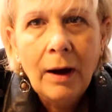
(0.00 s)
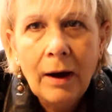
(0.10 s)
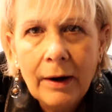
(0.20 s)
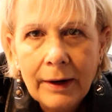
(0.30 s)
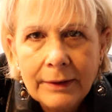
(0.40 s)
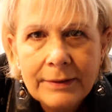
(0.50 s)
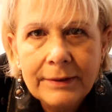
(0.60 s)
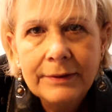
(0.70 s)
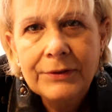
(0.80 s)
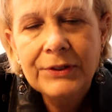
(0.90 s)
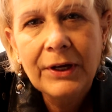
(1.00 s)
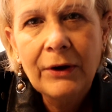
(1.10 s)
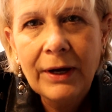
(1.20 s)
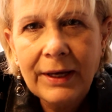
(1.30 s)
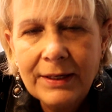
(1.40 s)
All right, so
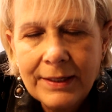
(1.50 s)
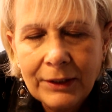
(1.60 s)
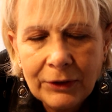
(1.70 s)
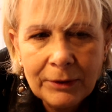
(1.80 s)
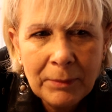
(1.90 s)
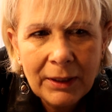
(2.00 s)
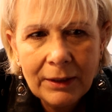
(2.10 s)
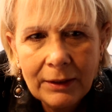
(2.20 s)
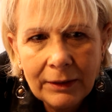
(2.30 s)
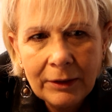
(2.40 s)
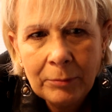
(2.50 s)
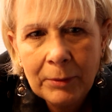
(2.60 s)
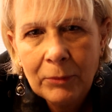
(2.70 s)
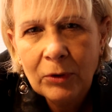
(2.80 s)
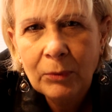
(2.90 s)
I guess I could have made it a little
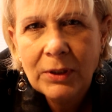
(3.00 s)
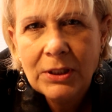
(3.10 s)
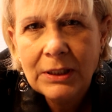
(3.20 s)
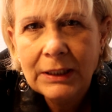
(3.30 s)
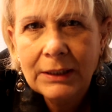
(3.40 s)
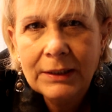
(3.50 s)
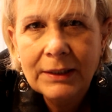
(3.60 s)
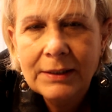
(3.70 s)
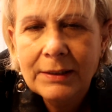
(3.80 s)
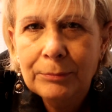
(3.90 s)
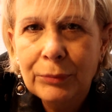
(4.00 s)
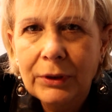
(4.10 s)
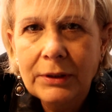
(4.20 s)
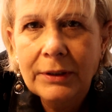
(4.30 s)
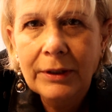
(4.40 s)
bit more witchy and done some
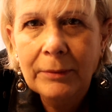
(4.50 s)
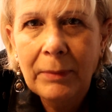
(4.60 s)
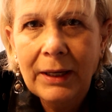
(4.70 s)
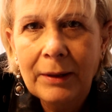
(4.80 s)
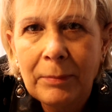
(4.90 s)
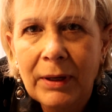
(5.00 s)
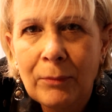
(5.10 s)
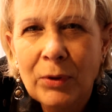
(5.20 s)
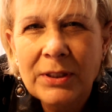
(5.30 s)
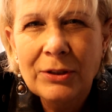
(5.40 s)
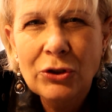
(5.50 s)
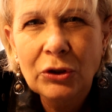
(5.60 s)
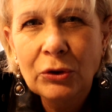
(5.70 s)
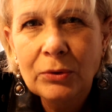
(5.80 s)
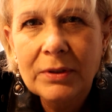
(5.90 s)
pretty dark makeup, but I wasn't
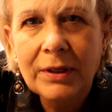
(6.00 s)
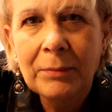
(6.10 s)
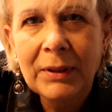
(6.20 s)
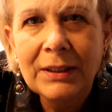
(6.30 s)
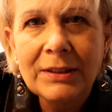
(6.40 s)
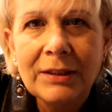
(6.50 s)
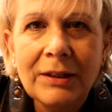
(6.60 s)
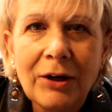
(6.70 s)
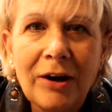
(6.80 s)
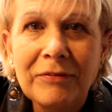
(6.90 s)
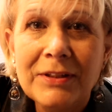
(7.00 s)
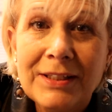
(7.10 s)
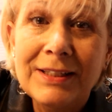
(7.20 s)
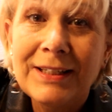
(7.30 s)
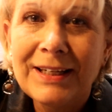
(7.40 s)
sure who was coming into the
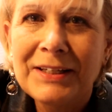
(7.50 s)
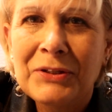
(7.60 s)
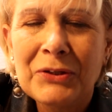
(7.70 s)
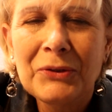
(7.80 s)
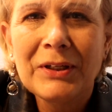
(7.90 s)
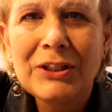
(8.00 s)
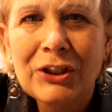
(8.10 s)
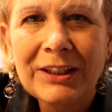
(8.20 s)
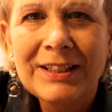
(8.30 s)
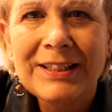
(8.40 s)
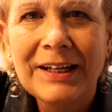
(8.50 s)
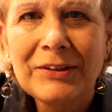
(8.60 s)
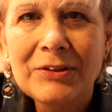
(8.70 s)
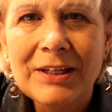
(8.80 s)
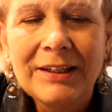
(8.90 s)
office today, so I chickened
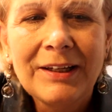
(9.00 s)
out.